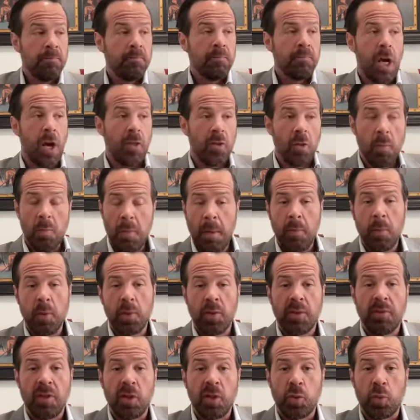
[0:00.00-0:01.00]
Other members
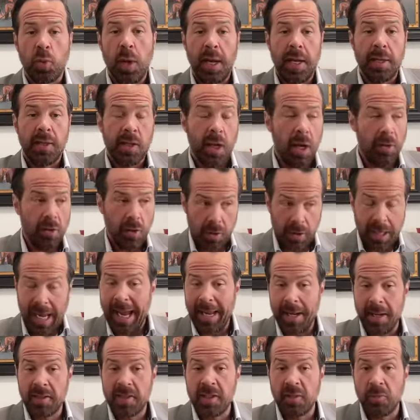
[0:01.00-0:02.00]
of this race, other
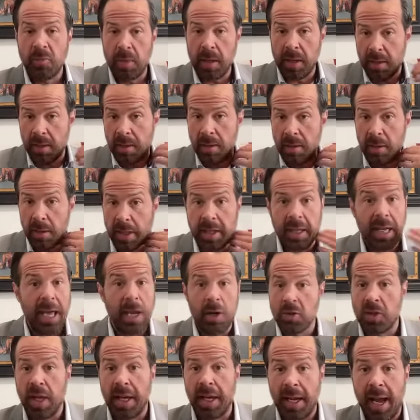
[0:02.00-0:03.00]
candidates have been litigators
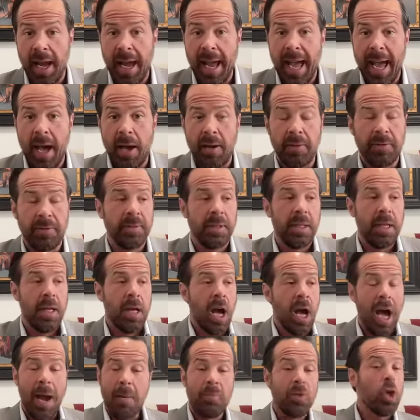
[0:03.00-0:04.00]
like I have.
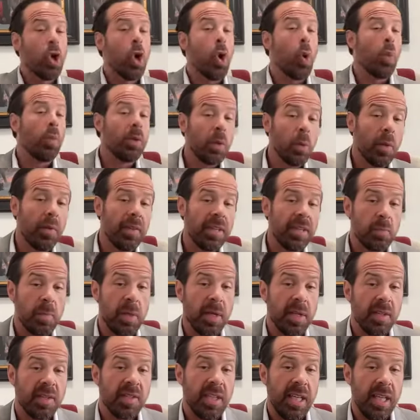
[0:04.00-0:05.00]
I'm the only one that's been a
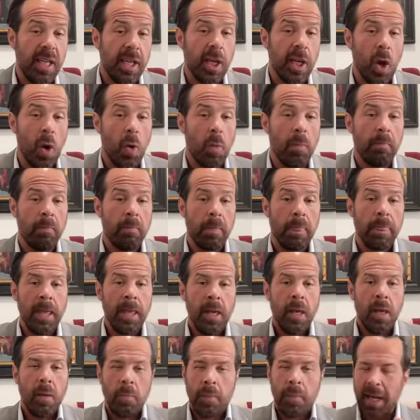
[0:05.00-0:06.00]
CEO.
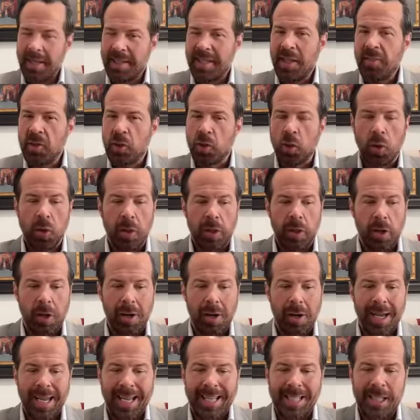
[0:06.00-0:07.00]
But I said this
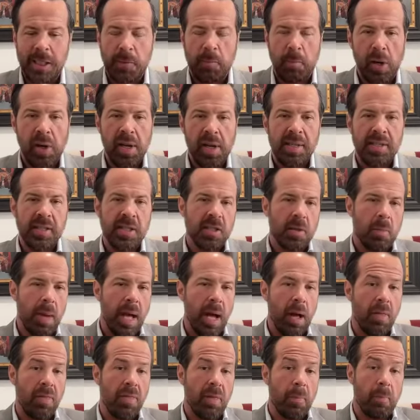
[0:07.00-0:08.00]
earlier, experience is
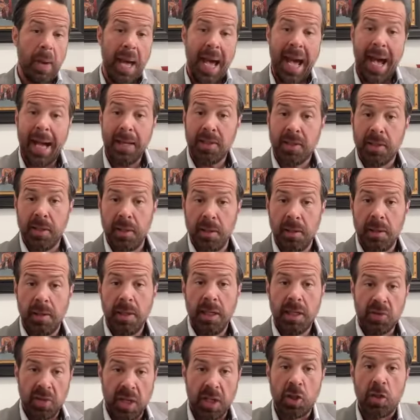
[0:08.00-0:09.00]
about the past. It's
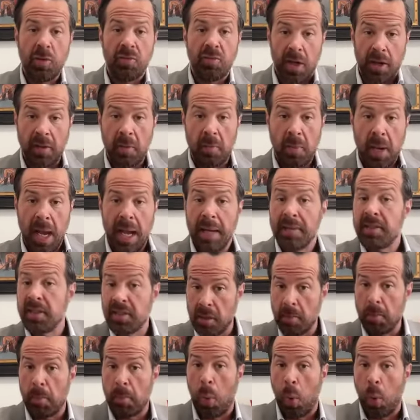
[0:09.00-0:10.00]
things you've done in the past. It's
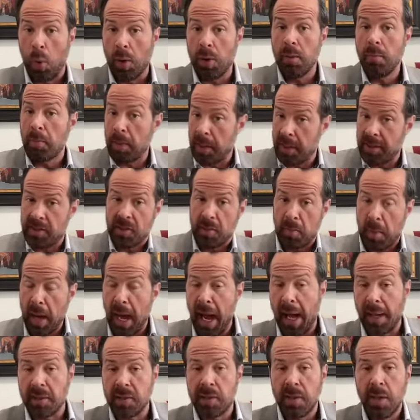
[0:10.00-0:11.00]
important, but it's the
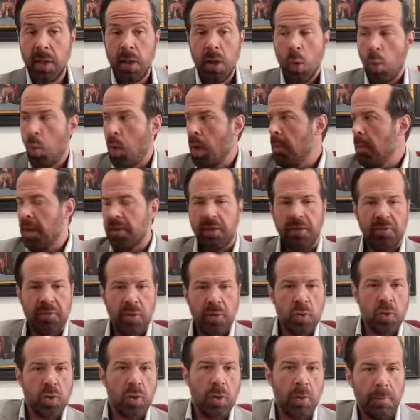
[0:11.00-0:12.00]
past. What about the
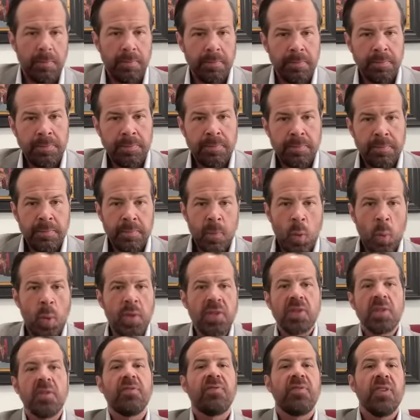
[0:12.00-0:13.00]
future? What's
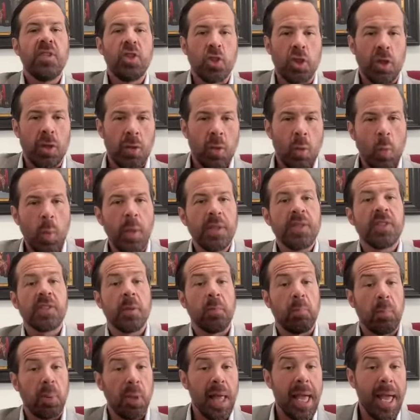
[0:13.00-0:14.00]
the vision? What's the
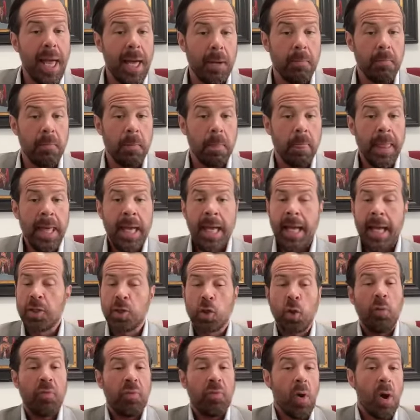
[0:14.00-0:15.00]
plan? And
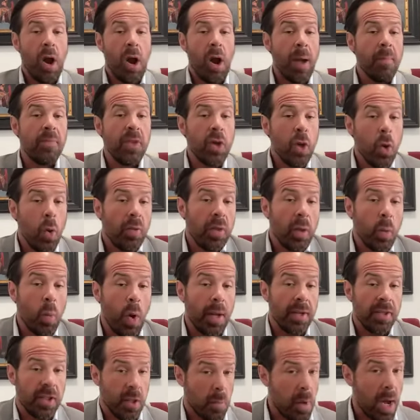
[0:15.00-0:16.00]
so far, I'm the only
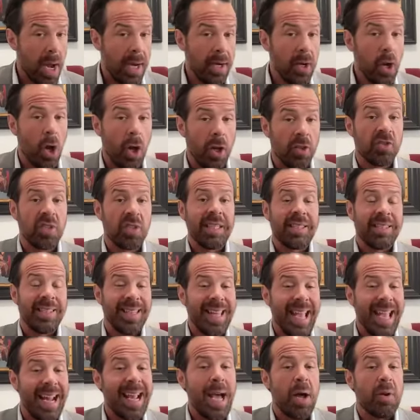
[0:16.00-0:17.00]
one, to my knowledge, that's
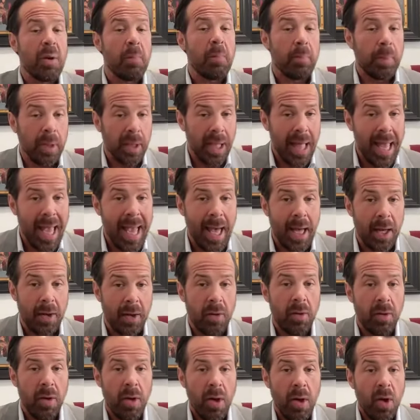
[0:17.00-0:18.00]
laid out a plan
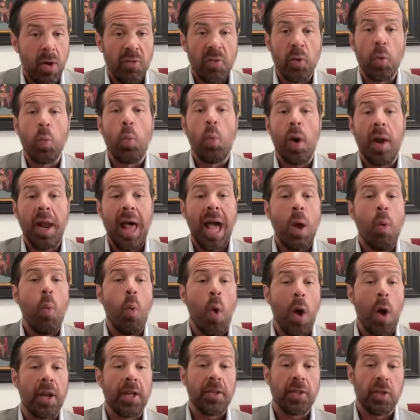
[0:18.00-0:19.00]
for what I
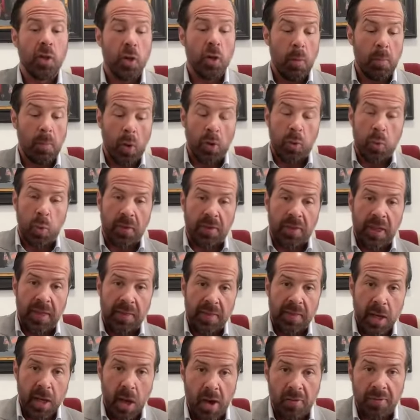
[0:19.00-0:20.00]
want to do, both within
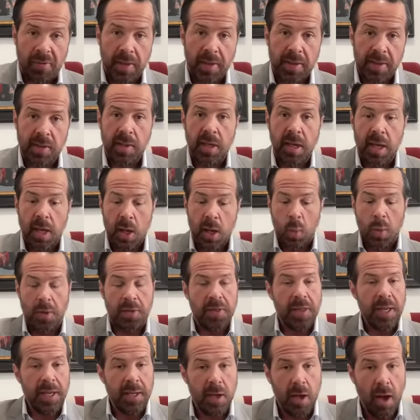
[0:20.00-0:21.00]
the office,
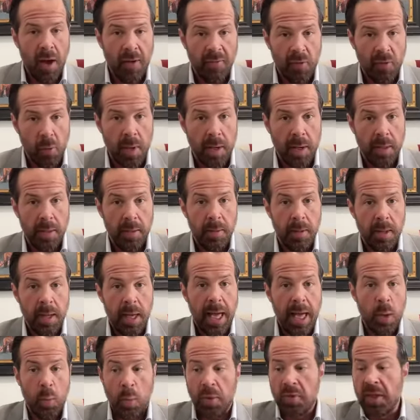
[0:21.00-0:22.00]
within government,
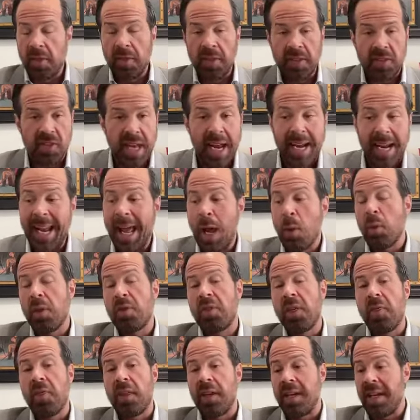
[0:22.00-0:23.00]
and within the state and
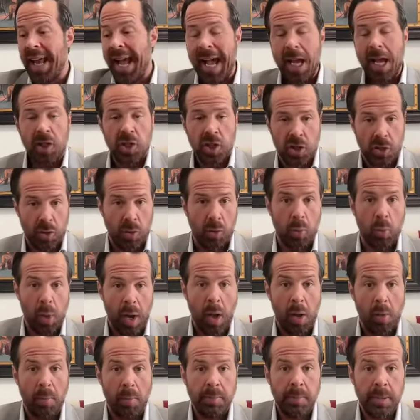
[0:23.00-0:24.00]
within the national
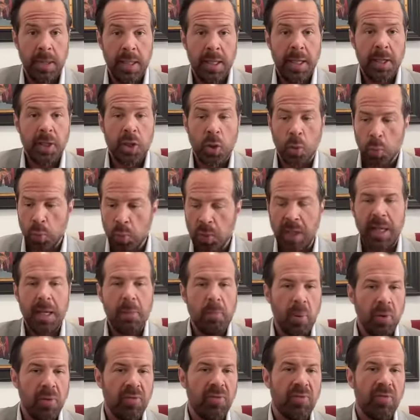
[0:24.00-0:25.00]
realm, to really
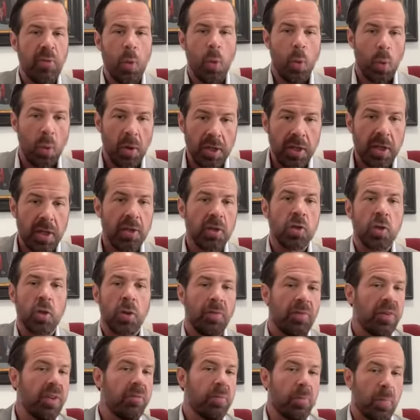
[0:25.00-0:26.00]
put forward
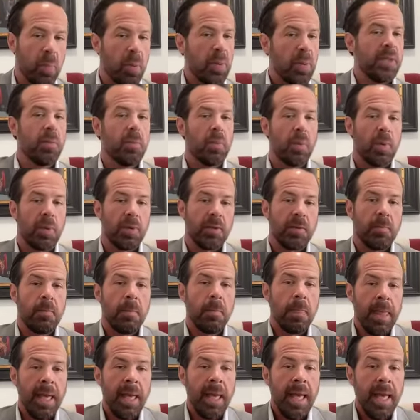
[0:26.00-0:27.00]
conservative principles.
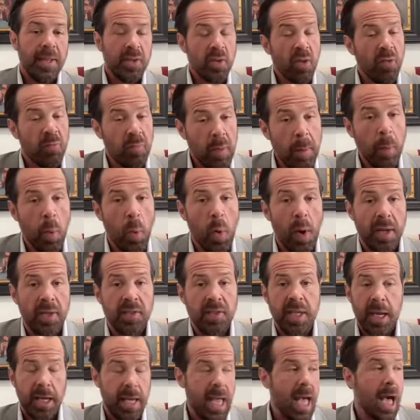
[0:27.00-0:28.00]
And so if people want to
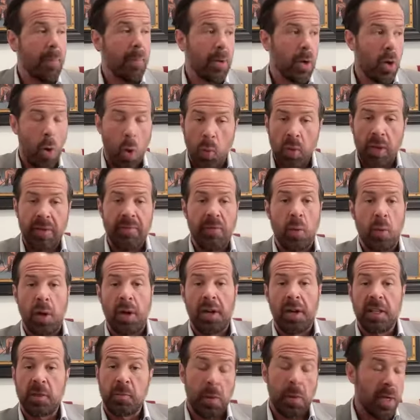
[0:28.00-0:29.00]
say, yeah, I'm going to only vote on
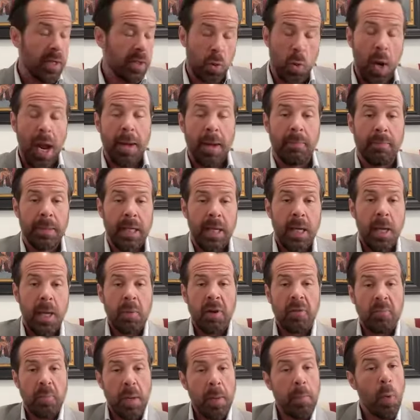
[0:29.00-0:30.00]
experience, great. But
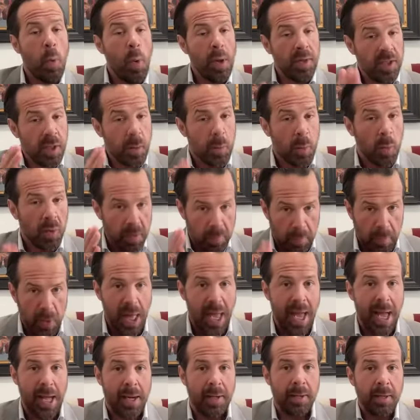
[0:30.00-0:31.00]
if people want someone with a
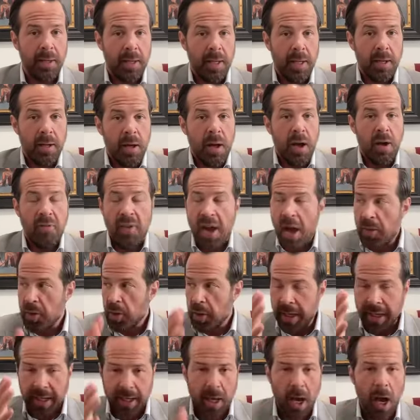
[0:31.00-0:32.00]
plan of how they're
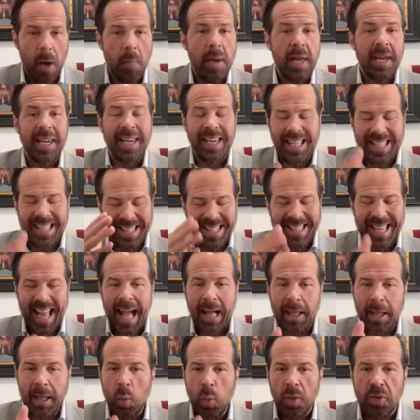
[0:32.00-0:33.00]
going to come in and
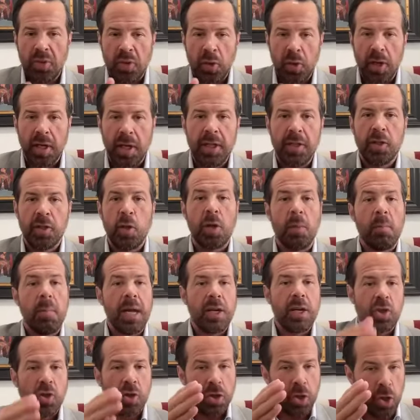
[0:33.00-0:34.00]
exactly what they're going to do to make
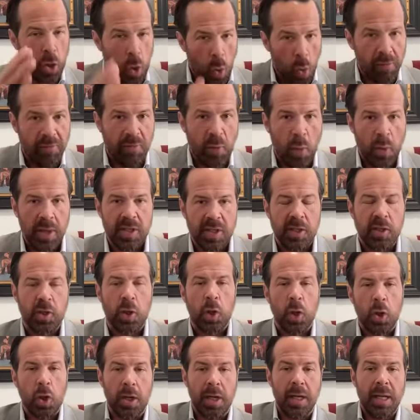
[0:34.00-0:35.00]
sure your voice is
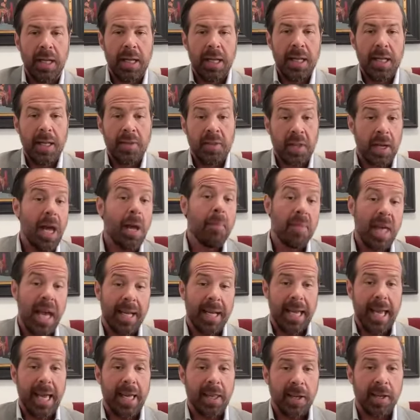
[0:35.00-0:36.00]
heard, then I'm that
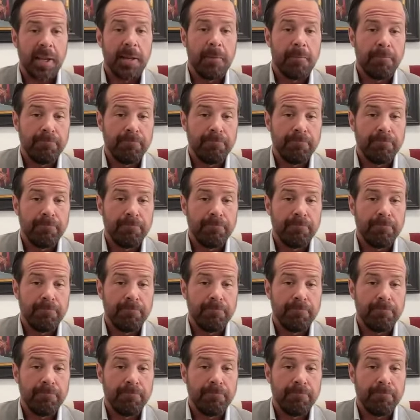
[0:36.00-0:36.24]
candidate.